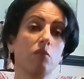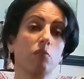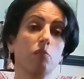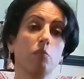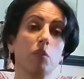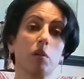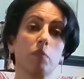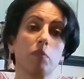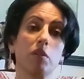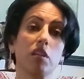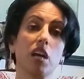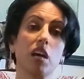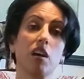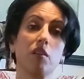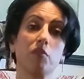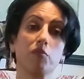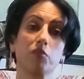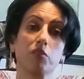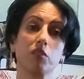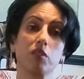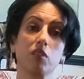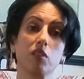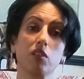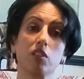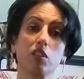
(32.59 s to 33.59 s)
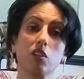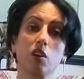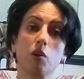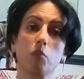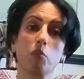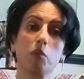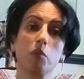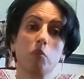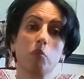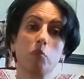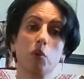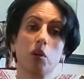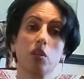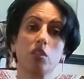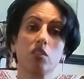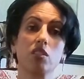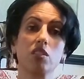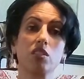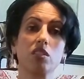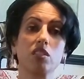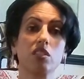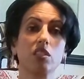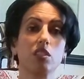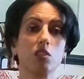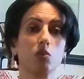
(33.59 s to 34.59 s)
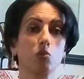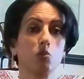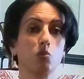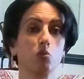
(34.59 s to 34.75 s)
Maybe after like a couple months they can